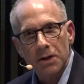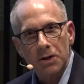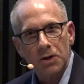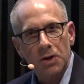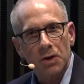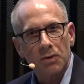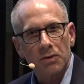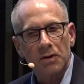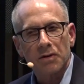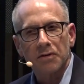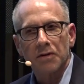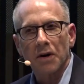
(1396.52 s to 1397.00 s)

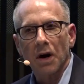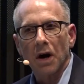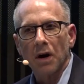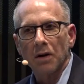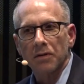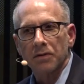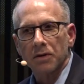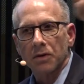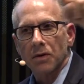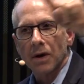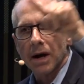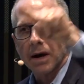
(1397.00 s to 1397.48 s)
to
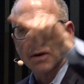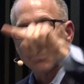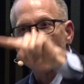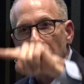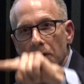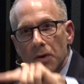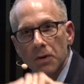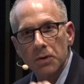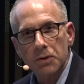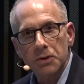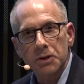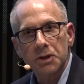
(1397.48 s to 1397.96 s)
revolve around
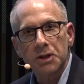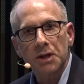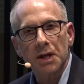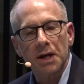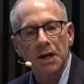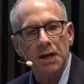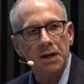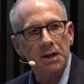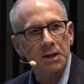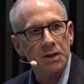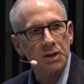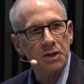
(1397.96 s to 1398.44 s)
those
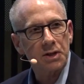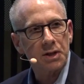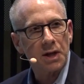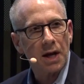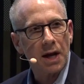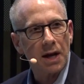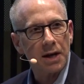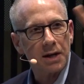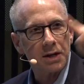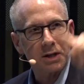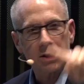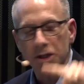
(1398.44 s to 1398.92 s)
things
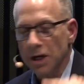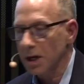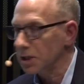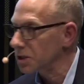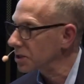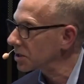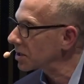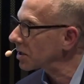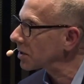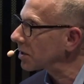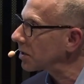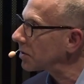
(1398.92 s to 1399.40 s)
and
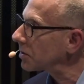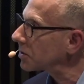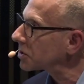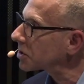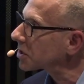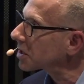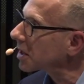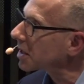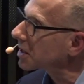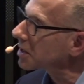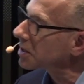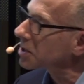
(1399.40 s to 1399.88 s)
adjust to
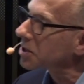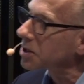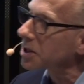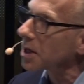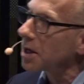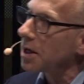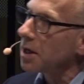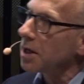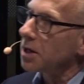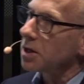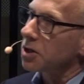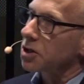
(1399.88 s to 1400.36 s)
those things.
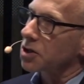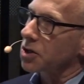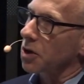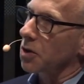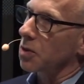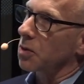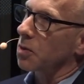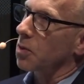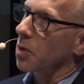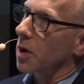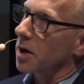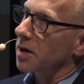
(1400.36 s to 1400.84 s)

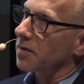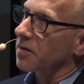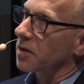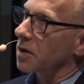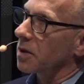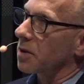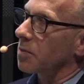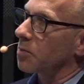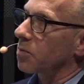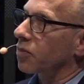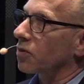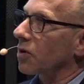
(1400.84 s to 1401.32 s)
So one of
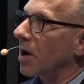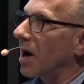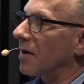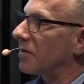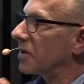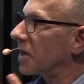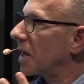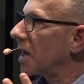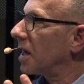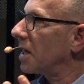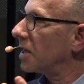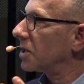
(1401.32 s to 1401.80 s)
the
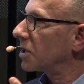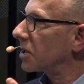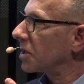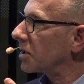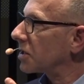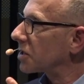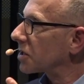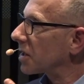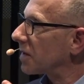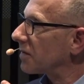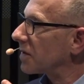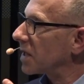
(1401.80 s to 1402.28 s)

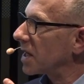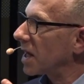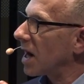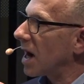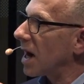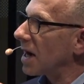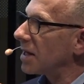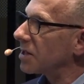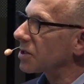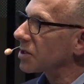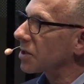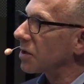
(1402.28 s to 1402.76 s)
provocations of the
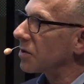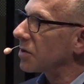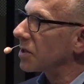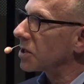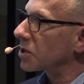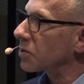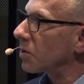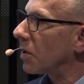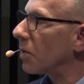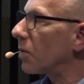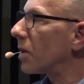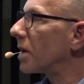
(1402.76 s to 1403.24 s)
iZone
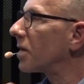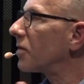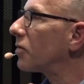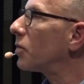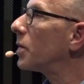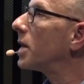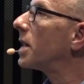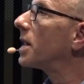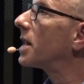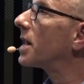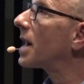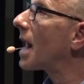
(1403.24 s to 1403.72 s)
is, well, what if
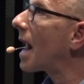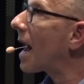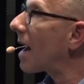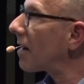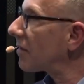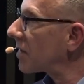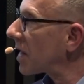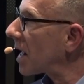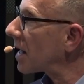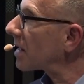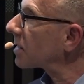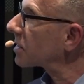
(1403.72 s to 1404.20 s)
we didn't
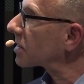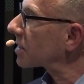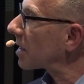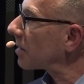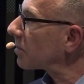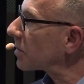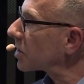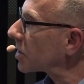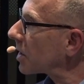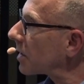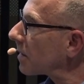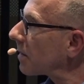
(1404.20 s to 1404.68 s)
have that
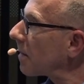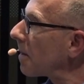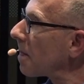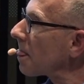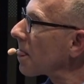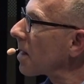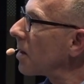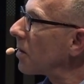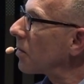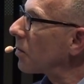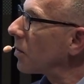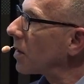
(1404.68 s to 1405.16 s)
assumption?
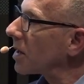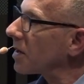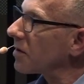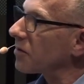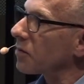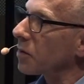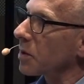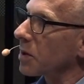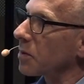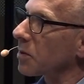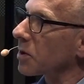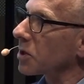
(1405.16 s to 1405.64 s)
What
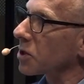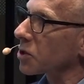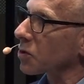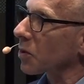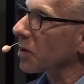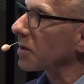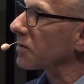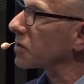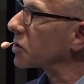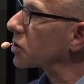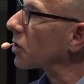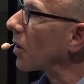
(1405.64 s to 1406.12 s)
if we were
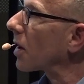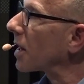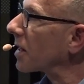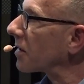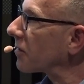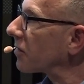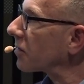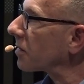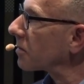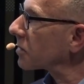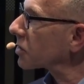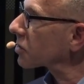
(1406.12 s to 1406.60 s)
sort of
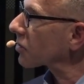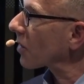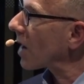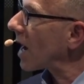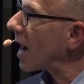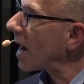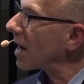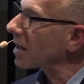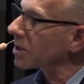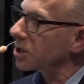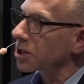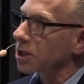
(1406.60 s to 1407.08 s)
starting from
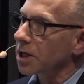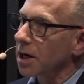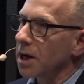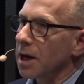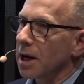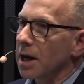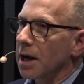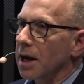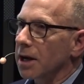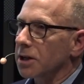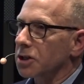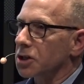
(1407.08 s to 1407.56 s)
scratch?
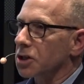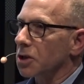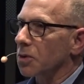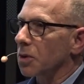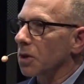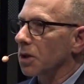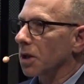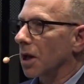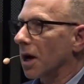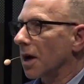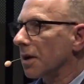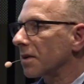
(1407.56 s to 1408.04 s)
And
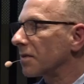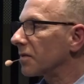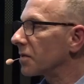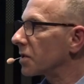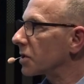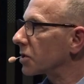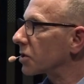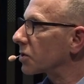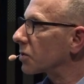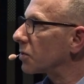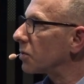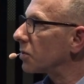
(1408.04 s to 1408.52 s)
so a lot of
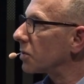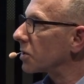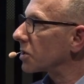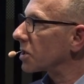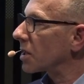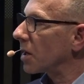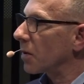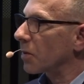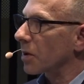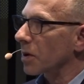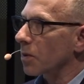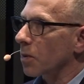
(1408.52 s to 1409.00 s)
the schools
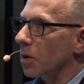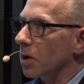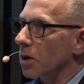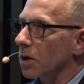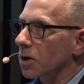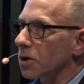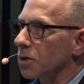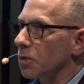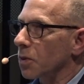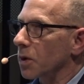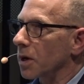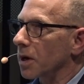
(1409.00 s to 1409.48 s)
that we
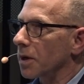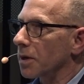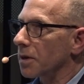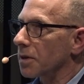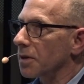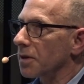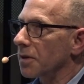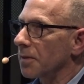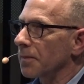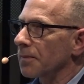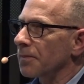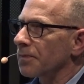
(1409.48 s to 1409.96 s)
worked
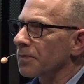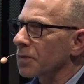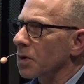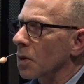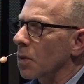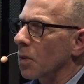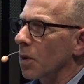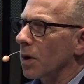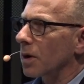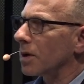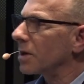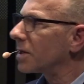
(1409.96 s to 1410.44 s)
with
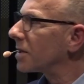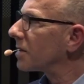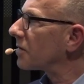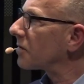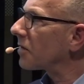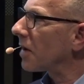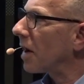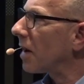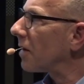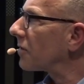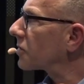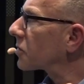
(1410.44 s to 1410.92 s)
weren't
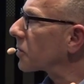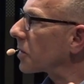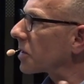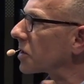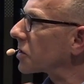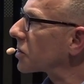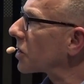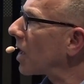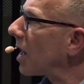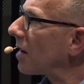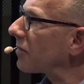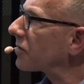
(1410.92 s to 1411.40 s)
involved with
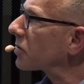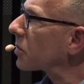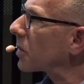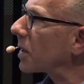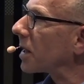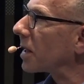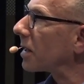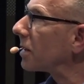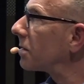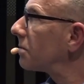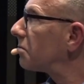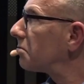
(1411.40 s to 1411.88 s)

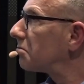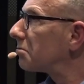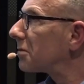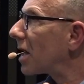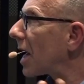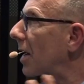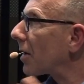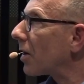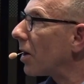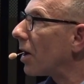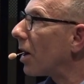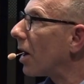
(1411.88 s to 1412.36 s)
software
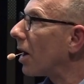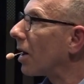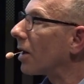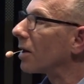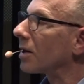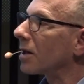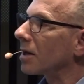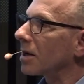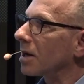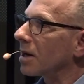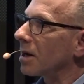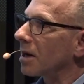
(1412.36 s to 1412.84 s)
at
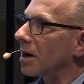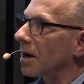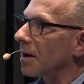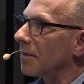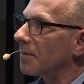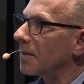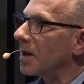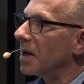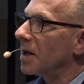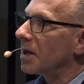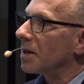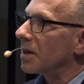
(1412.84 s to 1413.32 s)
all.
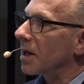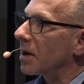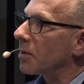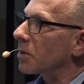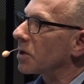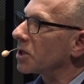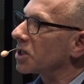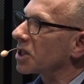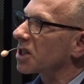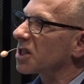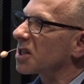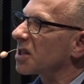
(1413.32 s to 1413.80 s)
Um, they
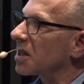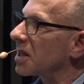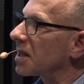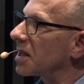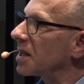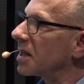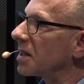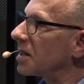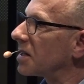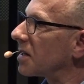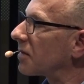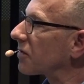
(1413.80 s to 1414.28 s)
were just
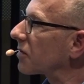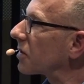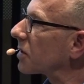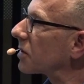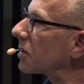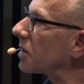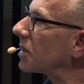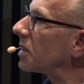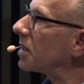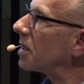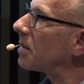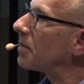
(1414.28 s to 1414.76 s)
thinking
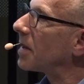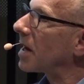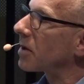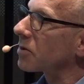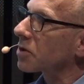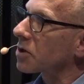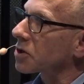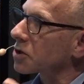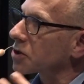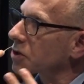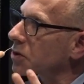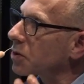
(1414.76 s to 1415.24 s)
differently
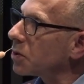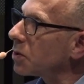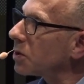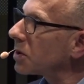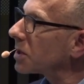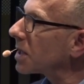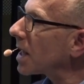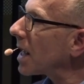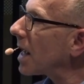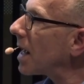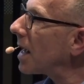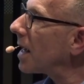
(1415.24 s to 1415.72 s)
about the
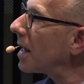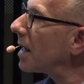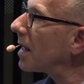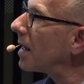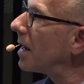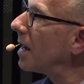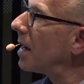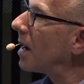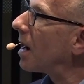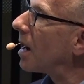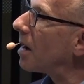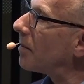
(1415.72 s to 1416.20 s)
school
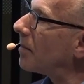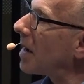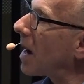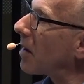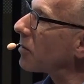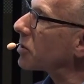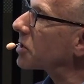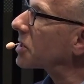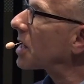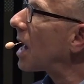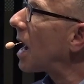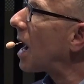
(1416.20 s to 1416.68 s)
day,
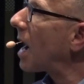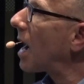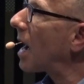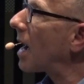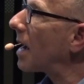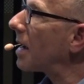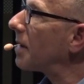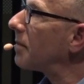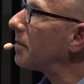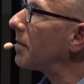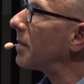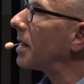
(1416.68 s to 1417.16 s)
about
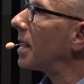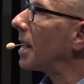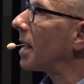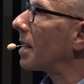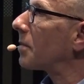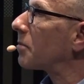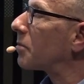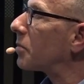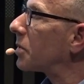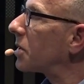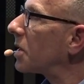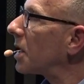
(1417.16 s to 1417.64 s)
time
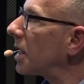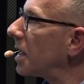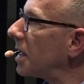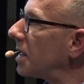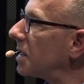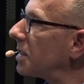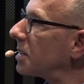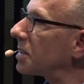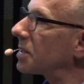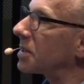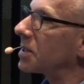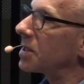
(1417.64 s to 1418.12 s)
and
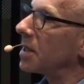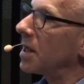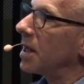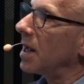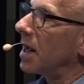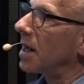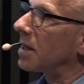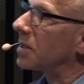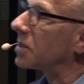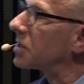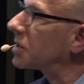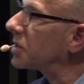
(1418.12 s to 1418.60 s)
place
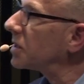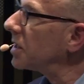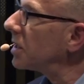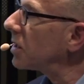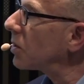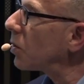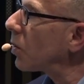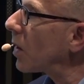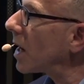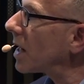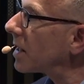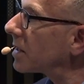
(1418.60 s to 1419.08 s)
and
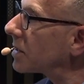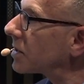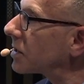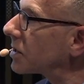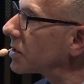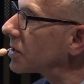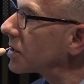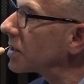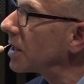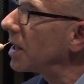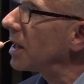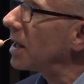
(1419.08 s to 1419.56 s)

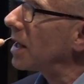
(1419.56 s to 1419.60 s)
sequence